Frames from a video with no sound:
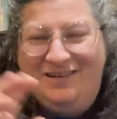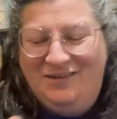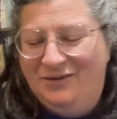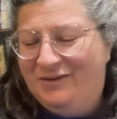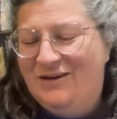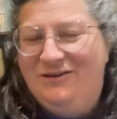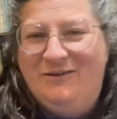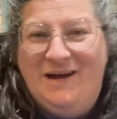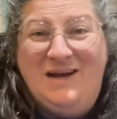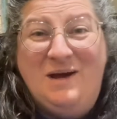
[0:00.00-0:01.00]
you can do
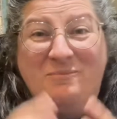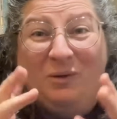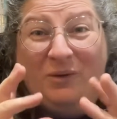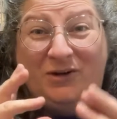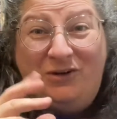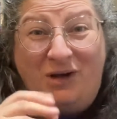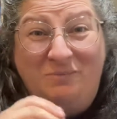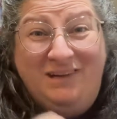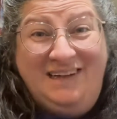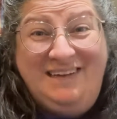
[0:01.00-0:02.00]
it. But what you're
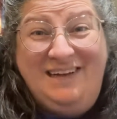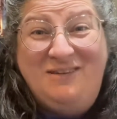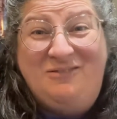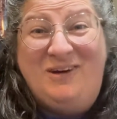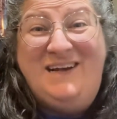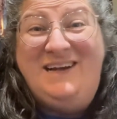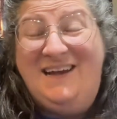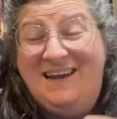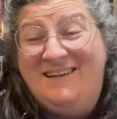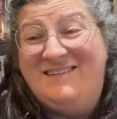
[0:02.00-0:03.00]
completely avoiding
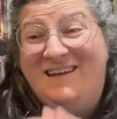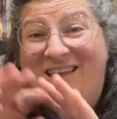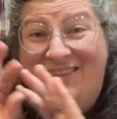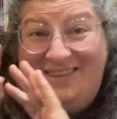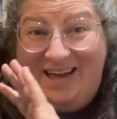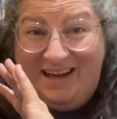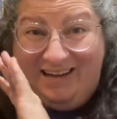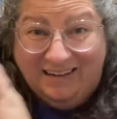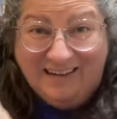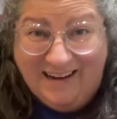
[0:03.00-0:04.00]
is the
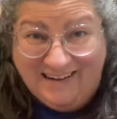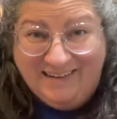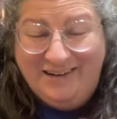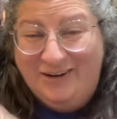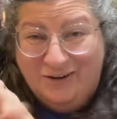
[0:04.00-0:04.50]
click.